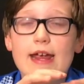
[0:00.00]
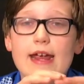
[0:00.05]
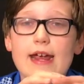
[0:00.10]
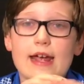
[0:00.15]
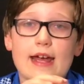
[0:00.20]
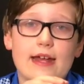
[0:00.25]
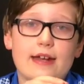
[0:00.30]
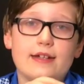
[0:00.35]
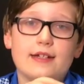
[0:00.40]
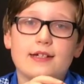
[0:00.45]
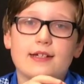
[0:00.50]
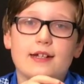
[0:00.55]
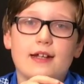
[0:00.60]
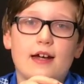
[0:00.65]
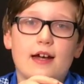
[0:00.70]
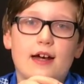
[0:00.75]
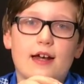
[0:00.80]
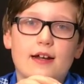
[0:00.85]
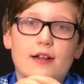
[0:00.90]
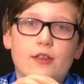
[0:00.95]
And
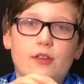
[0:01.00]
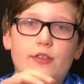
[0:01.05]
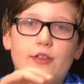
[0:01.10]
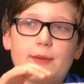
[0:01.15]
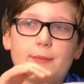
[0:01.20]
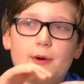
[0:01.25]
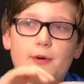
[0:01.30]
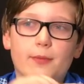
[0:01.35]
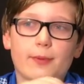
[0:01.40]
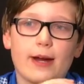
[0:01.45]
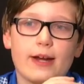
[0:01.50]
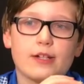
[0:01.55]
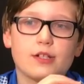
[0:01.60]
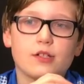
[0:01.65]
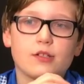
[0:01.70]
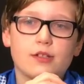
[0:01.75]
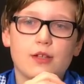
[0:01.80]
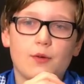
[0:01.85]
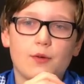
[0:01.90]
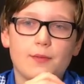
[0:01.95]
another thing about
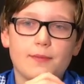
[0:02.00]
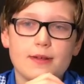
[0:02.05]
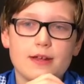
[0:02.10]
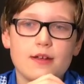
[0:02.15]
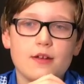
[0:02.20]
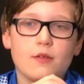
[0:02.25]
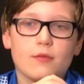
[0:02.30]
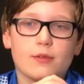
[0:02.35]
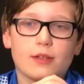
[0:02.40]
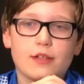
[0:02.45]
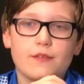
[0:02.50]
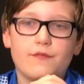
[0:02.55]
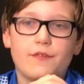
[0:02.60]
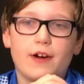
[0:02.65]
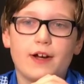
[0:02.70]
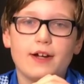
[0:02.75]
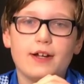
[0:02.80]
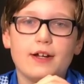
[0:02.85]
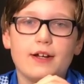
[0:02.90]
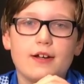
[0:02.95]
ranked that would be really
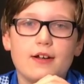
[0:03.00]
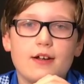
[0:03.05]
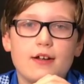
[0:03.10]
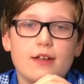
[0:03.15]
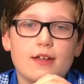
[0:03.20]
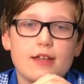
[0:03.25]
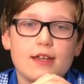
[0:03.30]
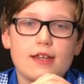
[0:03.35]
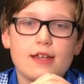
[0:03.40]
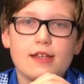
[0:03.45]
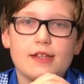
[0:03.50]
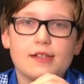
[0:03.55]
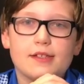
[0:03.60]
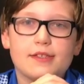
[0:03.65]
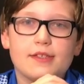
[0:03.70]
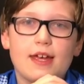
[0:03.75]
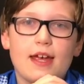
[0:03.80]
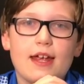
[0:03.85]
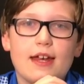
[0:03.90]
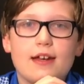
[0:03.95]
fun
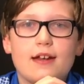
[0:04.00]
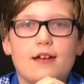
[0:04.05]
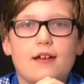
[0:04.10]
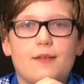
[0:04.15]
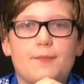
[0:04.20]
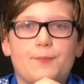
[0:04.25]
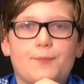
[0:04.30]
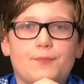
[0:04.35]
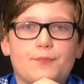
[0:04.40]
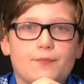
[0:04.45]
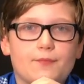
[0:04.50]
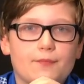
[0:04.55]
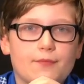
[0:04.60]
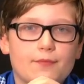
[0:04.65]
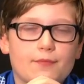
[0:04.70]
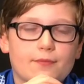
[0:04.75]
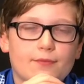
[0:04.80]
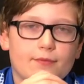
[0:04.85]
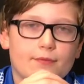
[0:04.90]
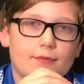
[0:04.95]
is that
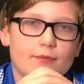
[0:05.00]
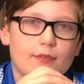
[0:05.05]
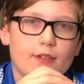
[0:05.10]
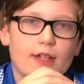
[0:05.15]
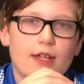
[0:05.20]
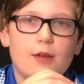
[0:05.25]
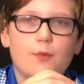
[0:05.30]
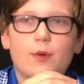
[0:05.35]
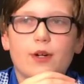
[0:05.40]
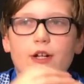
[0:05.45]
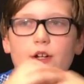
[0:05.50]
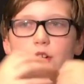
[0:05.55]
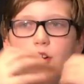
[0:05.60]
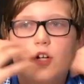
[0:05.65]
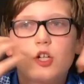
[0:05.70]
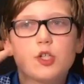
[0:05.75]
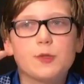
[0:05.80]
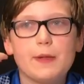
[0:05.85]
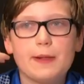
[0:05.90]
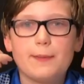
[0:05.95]
it would
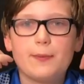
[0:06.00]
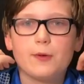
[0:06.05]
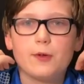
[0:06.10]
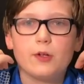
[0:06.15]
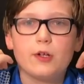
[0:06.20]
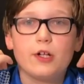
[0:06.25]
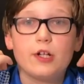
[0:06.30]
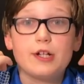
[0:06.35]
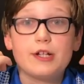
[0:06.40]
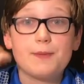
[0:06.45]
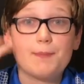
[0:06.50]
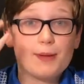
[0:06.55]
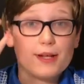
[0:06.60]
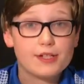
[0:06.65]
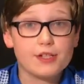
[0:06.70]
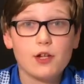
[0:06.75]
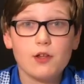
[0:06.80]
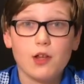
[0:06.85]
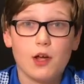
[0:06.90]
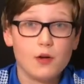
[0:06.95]
encourage people to
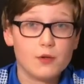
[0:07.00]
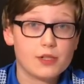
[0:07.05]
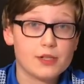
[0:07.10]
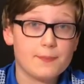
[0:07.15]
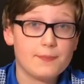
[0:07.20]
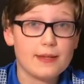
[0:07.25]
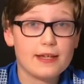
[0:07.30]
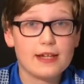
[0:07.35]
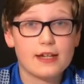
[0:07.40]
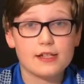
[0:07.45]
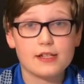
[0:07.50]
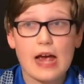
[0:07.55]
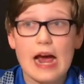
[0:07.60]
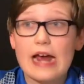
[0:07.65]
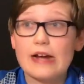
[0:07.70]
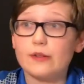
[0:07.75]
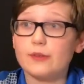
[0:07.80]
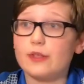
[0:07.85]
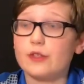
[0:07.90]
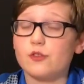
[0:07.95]
play solos, because
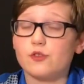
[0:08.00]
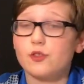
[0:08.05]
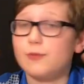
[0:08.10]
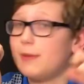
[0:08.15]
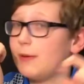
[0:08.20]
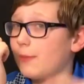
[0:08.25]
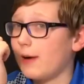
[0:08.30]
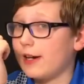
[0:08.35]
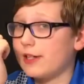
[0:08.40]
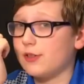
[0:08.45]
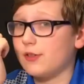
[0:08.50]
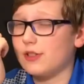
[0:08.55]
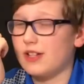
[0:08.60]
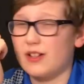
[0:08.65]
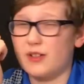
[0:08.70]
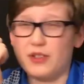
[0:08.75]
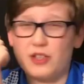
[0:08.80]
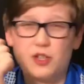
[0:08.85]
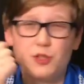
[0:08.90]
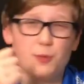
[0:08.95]
I don't think there should be ranked duos.
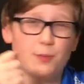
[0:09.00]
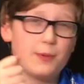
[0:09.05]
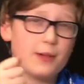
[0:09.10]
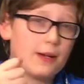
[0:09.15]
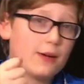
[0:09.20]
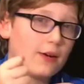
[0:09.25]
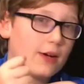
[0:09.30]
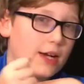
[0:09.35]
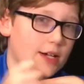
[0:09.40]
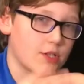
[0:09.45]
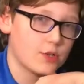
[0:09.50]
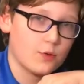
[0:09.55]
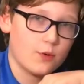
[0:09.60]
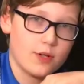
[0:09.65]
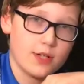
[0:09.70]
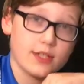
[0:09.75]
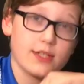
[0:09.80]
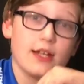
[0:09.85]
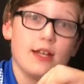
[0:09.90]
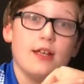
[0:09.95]
I don't think there should be ranked
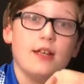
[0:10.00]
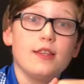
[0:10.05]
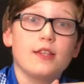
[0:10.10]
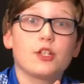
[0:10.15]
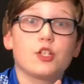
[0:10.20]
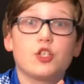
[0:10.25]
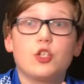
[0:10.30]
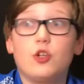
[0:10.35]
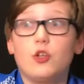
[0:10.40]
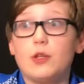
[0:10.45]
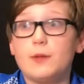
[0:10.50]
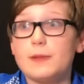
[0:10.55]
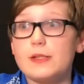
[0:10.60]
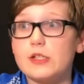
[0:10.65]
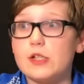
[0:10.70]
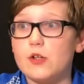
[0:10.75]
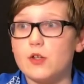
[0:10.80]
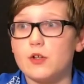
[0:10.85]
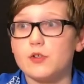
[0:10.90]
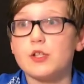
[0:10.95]
squads. I think it should only be
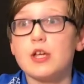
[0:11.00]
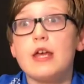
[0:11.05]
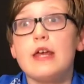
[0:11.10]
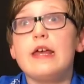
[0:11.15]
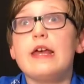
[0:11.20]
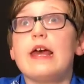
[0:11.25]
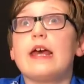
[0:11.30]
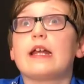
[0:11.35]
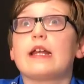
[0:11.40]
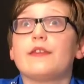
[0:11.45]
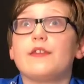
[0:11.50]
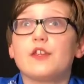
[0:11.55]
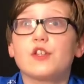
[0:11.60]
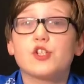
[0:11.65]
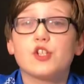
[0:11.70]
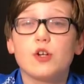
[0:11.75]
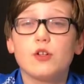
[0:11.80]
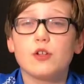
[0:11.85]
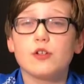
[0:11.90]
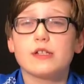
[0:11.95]
solos. And I
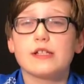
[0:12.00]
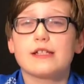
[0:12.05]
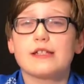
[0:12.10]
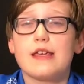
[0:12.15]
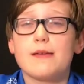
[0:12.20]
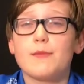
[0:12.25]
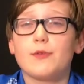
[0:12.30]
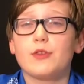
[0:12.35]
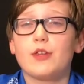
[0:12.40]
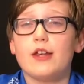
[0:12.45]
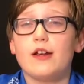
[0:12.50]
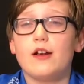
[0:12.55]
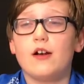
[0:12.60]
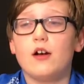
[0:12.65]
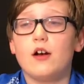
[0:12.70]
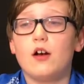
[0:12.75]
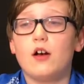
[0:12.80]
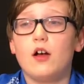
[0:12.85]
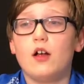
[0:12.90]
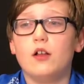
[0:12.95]
think solos is a game that
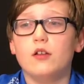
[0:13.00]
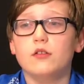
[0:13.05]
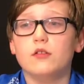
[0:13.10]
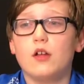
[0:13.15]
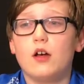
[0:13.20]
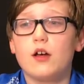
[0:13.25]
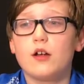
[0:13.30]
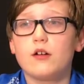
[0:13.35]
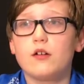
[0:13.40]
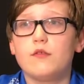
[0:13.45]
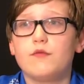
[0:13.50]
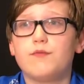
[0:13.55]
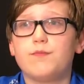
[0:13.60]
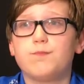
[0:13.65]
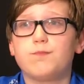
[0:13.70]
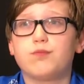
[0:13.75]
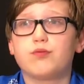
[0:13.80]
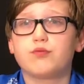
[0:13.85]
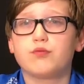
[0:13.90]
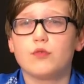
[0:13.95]
a lot of
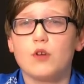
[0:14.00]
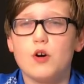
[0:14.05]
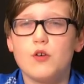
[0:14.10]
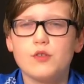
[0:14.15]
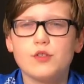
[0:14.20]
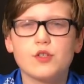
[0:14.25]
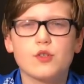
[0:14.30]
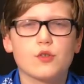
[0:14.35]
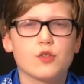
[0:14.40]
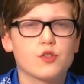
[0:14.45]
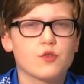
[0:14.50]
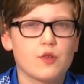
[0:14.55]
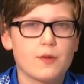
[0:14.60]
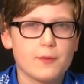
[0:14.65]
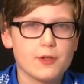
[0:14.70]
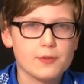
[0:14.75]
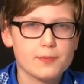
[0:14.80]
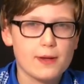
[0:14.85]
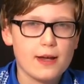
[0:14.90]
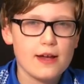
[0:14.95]
pros or
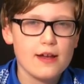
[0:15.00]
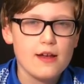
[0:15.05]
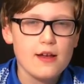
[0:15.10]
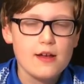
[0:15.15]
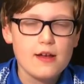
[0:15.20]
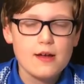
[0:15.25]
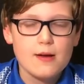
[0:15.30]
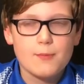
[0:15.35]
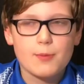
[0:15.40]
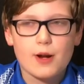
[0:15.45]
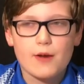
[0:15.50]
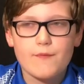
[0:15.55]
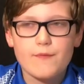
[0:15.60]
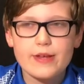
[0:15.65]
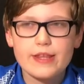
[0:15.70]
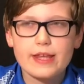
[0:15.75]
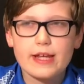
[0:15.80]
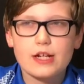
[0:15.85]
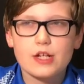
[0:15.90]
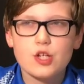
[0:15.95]
streamers play, but I
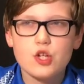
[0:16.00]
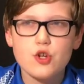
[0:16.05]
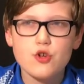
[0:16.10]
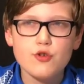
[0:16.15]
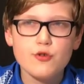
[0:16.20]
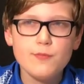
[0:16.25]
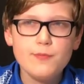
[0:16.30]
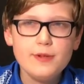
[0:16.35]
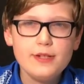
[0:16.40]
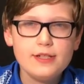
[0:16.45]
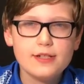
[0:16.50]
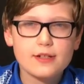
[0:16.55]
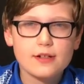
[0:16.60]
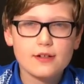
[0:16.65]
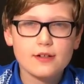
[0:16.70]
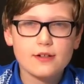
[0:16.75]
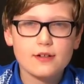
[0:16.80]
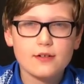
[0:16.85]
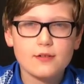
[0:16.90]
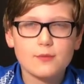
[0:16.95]
feel like noobs
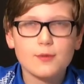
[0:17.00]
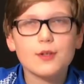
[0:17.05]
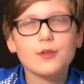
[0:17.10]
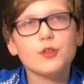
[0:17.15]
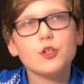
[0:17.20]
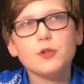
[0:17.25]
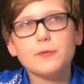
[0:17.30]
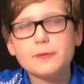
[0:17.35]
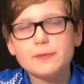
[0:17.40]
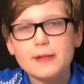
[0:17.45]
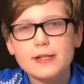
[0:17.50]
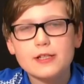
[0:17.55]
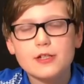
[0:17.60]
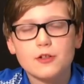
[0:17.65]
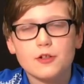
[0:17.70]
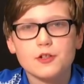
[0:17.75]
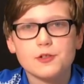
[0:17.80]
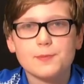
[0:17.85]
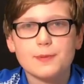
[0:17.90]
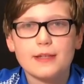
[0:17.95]
play
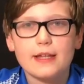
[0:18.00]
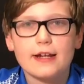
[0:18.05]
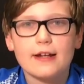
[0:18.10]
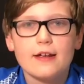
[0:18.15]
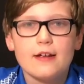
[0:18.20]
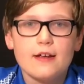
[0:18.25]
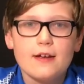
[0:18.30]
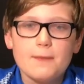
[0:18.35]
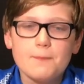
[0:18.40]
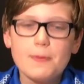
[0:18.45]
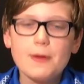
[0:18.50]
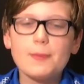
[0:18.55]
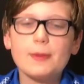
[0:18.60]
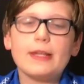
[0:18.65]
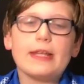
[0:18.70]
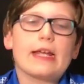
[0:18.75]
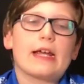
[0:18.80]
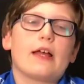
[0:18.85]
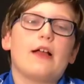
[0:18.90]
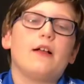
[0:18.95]
solos, but
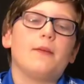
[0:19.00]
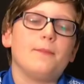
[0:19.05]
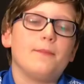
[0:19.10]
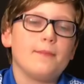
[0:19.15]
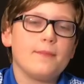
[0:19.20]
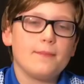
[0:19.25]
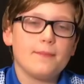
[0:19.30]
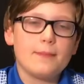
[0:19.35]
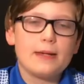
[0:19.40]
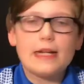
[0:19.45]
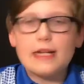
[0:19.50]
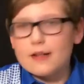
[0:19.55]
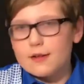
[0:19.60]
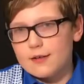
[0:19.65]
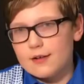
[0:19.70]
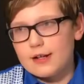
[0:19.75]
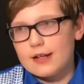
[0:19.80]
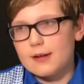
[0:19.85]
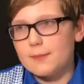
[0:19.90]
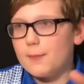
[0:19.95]
people
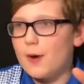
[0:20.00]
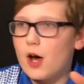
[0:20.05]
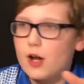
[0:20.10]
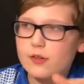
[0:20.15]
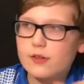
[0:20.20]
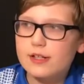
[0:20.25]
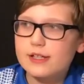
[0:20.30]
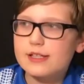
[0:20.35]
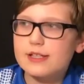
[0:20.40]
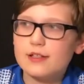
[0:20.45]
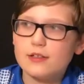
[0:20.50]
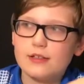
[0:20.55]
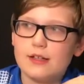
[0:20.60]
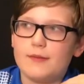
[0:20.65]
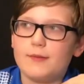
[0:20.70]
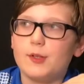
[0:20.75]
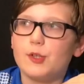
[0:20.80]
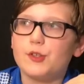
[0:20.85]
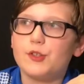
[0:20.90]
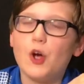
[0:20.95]
a moderate skill
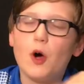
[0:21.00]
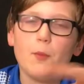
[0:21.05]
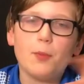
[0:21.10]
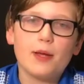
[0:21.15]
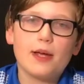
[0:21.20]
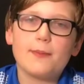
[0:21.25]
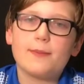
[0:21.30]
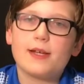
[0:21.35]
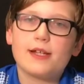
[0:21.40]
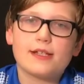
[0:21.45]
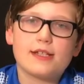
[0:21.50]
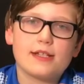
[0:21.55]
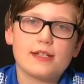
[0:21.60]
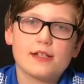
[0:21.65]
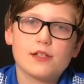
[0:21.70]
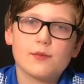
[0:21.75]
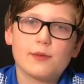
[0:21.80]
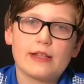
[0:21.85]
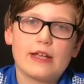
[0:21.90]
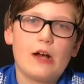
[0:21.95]
level don't play it because it
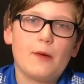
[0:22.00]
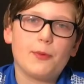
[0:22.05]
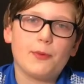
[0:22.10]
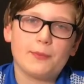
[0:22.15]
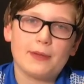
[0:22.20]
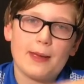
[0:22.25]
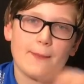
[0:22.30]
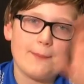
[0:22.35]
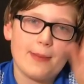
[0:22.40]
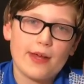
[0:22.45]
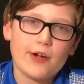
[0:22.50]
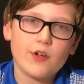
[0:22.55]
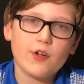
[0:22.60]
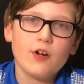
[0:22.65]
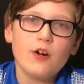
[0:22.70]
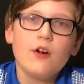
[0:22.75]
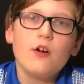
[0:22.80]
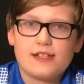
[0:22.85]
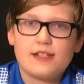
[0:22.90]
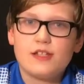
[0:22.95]
doesn't really help them get better.
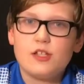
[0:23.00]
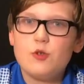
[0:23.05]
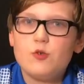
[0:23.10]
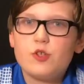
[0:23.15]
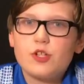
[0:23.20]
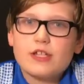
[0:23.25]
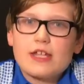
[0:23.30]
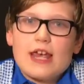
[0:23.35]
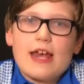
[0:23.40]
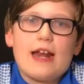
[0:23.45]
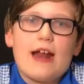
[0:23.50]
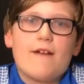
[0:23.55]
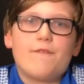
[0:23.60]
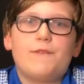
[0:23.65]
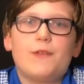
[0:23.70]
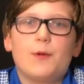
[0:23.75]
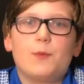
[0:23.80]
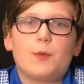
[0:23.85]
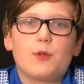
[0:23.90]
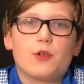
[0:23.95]
You just can't
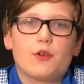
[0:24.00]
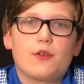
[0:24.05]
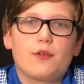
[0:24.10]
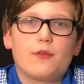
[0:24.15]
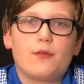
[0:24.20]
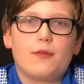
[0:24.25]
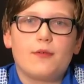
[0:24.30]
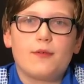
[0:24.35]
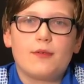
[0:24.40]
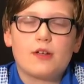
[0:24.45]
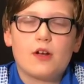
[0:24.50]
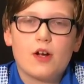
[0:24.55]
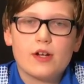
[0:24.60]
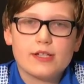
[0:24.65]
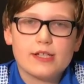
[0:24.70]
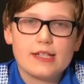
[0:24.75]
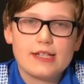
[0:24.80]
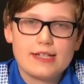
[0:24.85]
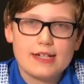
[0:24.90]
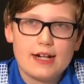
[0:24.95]
have fun when you're
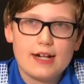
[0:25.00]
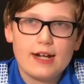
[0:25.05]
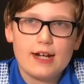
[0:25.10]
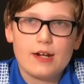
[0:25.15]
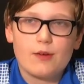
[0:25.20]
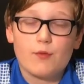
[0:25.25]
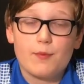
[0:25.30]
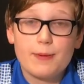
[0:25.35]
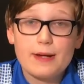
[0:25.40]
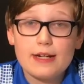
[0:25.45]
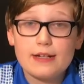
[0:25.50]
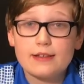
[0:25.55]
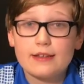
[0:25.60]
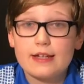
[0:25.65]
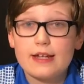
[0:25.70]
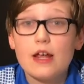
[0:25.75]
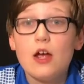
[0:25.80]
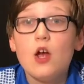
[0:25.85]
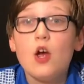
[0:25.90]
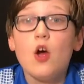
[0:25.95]
constantly dying
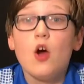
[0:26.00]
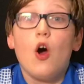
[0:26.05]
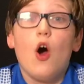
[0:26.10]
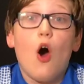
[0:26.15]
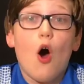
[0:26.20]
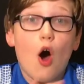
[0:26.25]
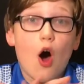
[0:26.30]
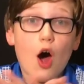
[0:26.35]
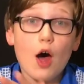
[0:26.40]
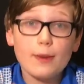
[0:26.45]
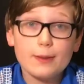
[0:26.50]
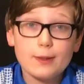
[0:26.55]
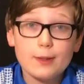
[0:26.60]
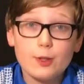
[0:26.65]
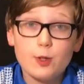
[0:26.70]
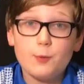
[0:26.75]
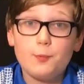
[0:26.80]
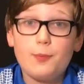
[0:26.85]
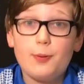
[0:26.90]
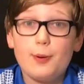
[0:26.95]
repeatedly on
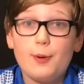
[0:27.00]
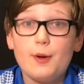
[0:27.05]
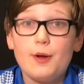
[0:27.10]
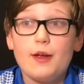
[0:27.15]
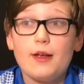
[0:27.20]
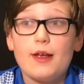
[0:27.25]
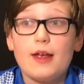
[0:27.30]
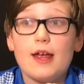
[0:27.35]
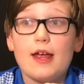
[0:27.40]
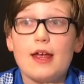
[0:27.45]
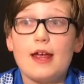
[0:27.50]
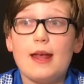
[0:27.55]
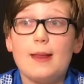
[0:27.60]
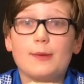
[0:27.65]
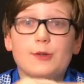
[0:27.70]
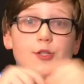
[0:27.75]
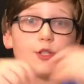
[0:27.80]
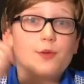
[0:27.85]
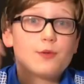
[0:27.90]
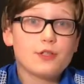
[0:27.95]
loop
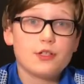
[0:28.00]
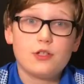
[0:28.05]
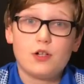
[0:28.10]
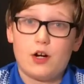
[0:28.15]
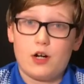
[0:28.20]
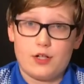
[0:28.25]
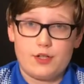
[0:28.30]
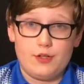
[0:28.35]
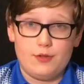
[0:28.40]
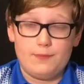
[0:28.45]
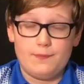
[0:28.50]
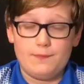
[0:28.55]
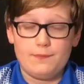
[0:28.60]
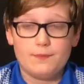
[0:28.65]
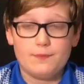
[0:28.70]
and there's no one to talk to.